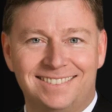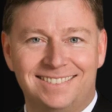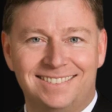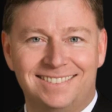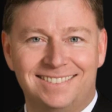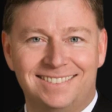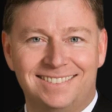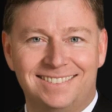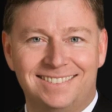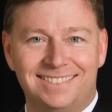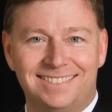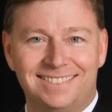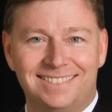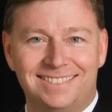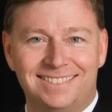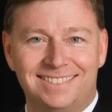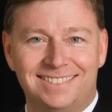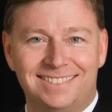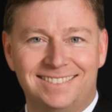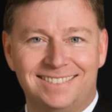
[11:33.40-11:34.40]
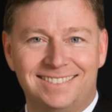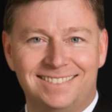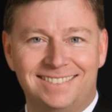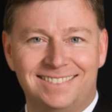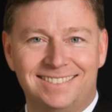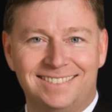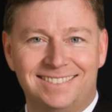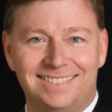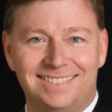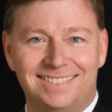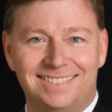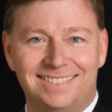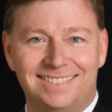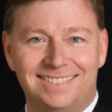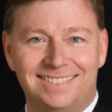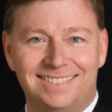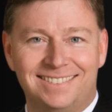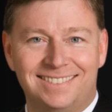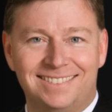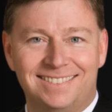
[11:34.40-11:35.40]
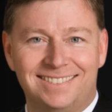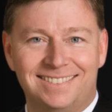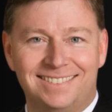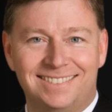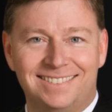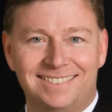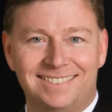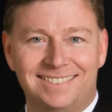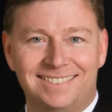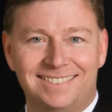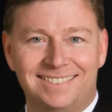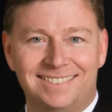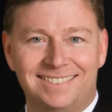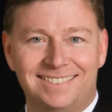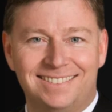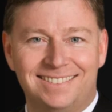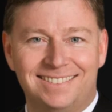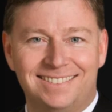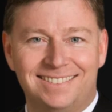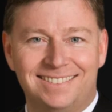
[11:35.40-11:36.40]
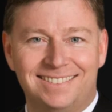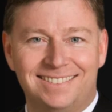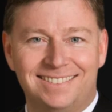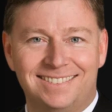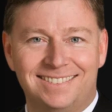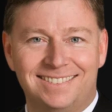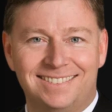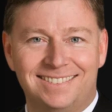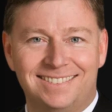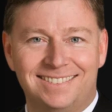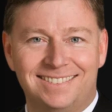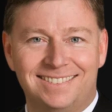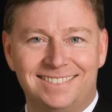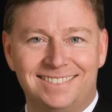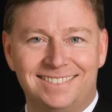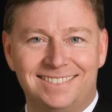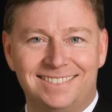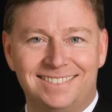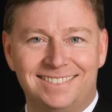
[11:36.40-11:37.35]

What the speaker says: (no lip movement)